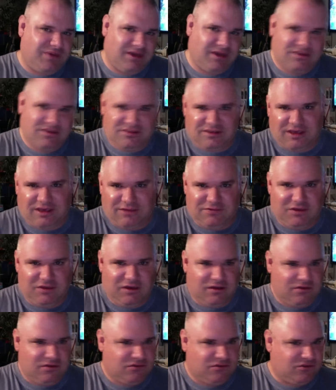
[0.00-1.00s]
safety
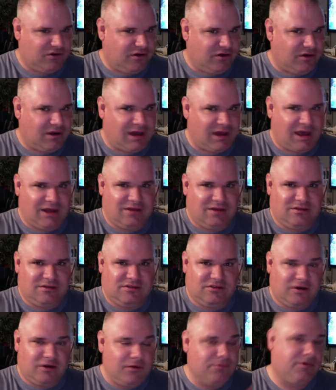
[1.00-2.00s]
concern. I
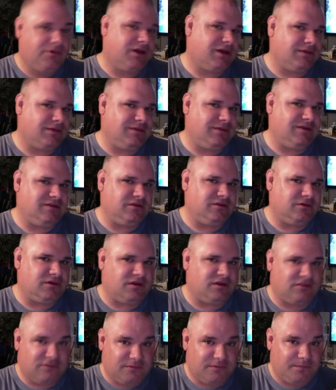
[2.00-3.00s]
don't recommend doing
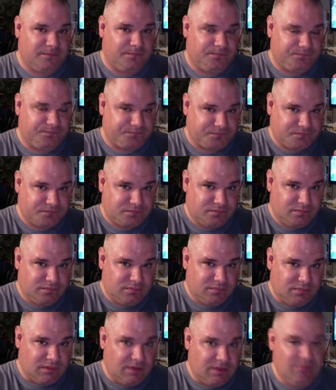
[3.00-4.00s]
this.
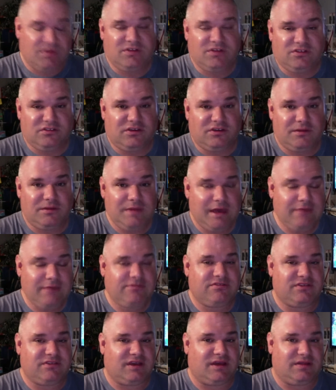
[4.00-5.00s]
But some have
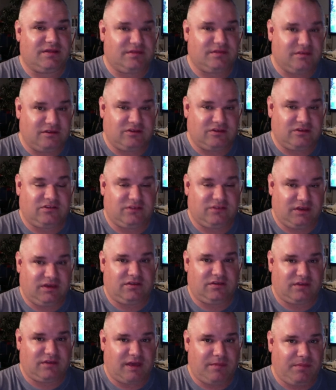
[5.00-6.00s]
said this
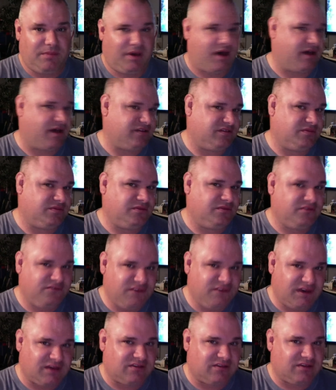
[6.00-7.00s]
is a possible
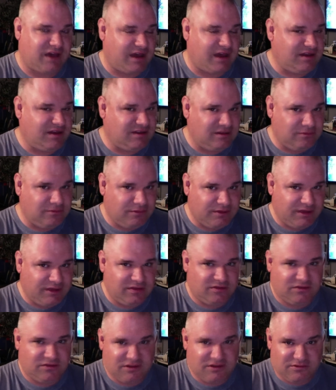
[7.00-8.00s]
fix. I did relay
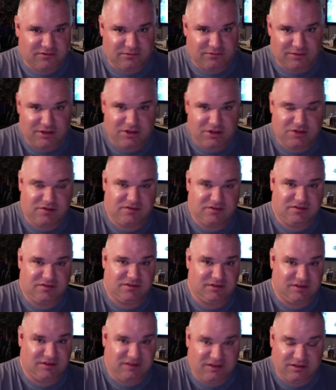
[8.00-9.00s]
this information to
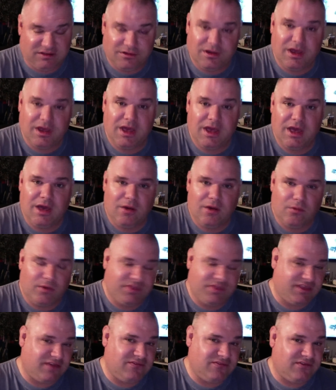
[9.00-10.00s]
the dealer.
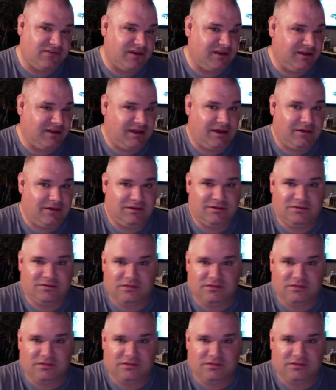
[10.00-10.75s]
What they found out is the